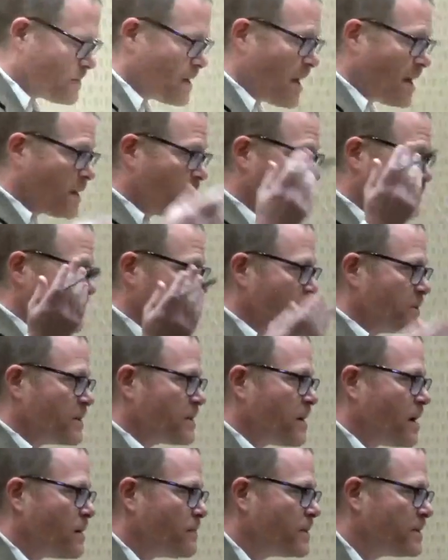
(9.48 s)
echo some of the
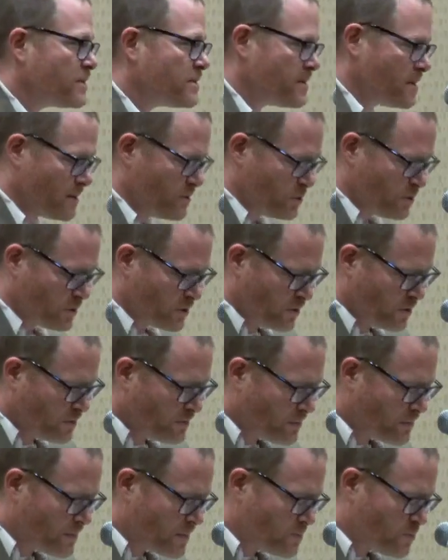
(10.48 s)
comments that you just
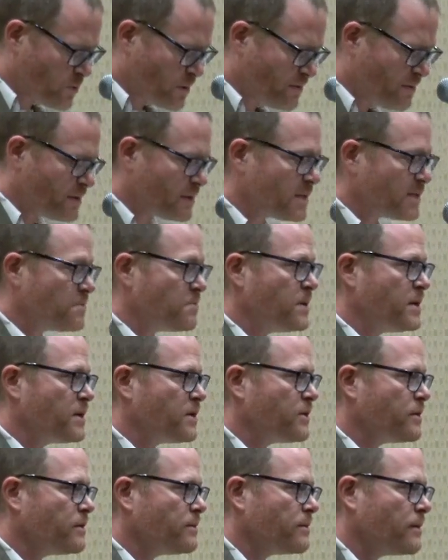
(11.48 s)
heard from the previous
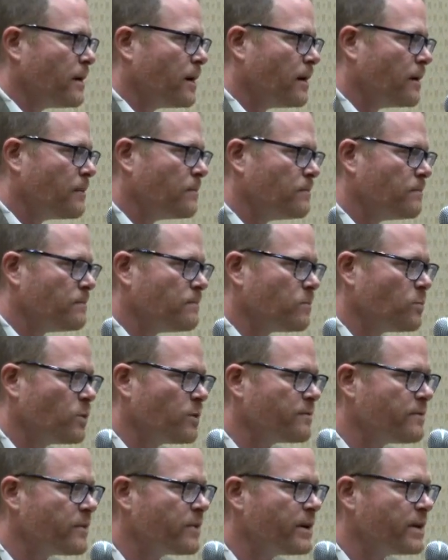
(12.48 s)
speaker. Um,
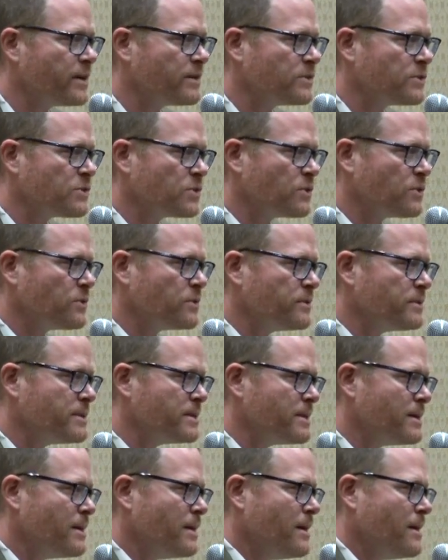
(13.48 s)
we're very concerned
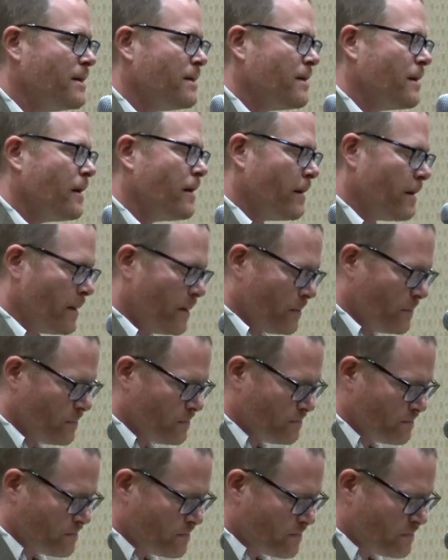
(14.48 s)

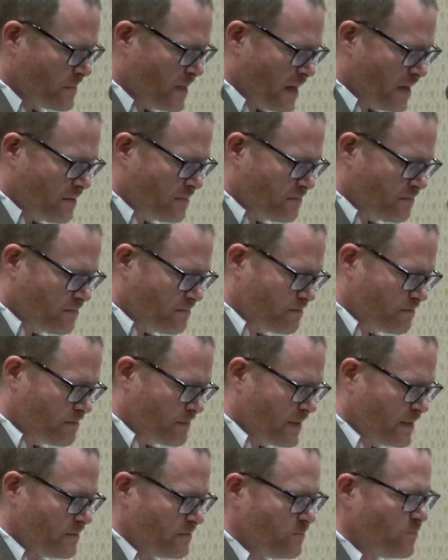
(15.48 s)
um, that
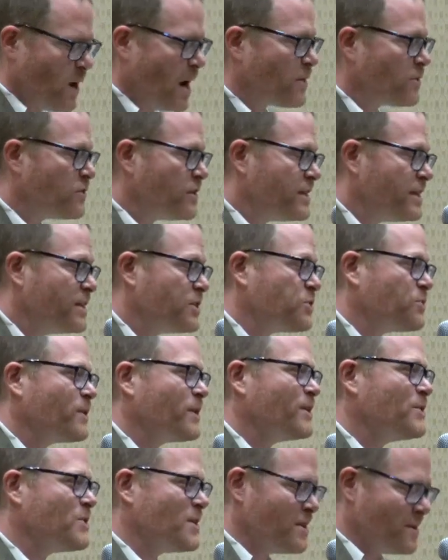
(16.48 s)
rather than issuing
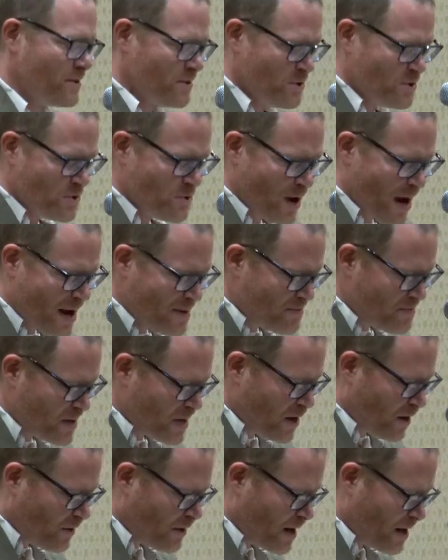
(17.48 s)
a new
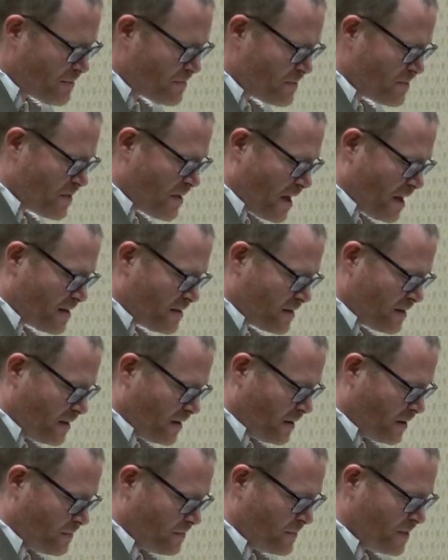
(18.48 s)
NPRM, that
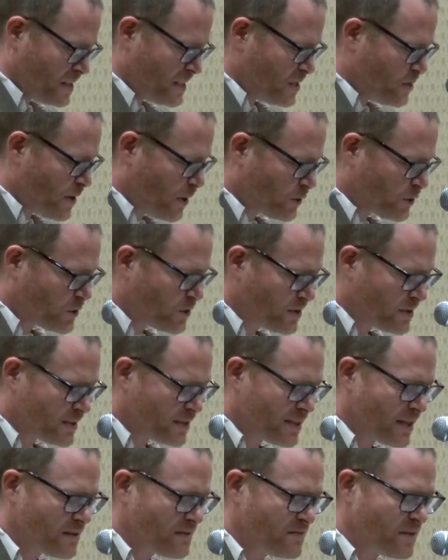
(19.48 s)
um, the DOL should
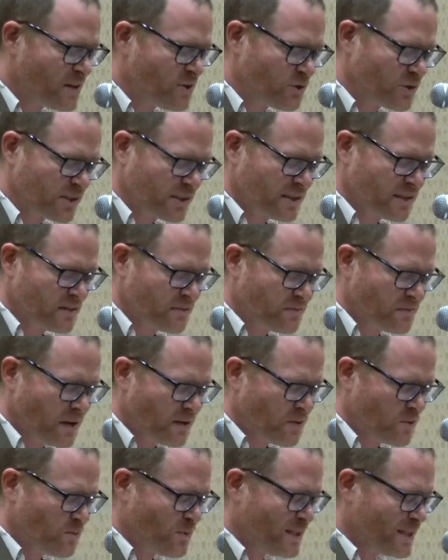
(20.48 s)
instead vigorously
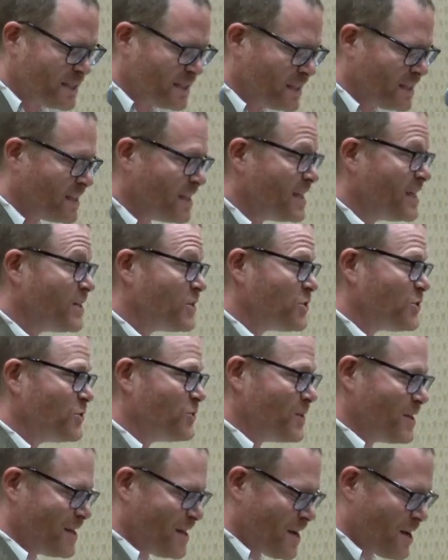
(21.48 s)
defend the recently
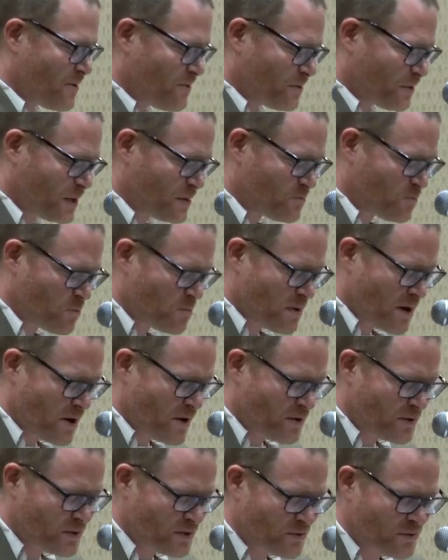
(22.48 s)
issued and carefully
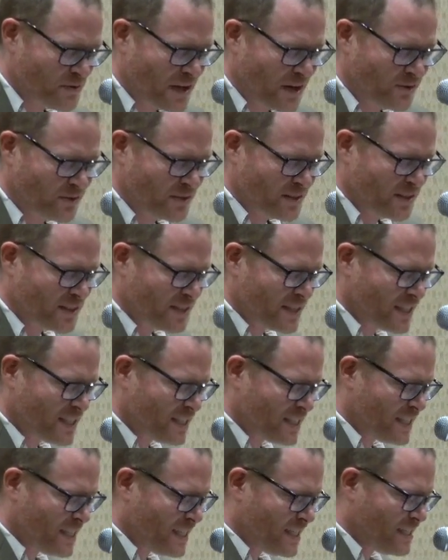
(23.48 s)
prepared
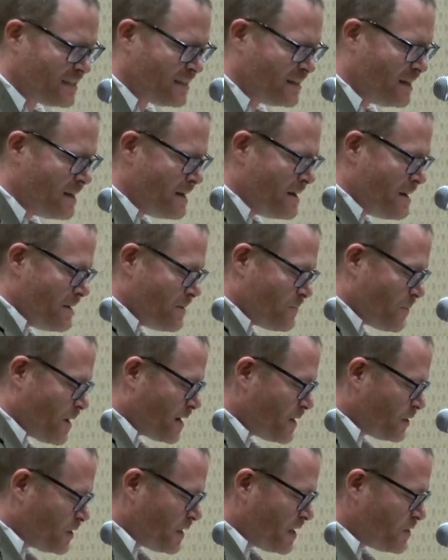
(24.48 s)
2016
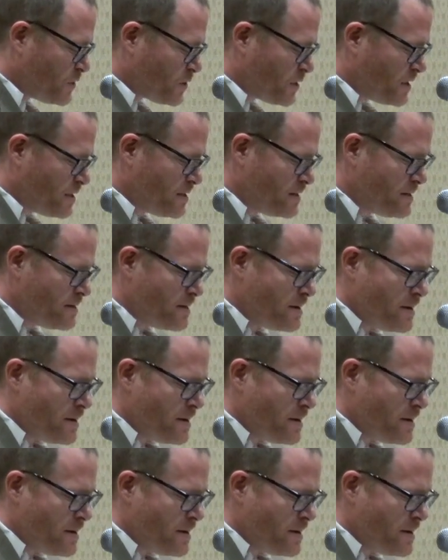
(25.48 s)
regulation.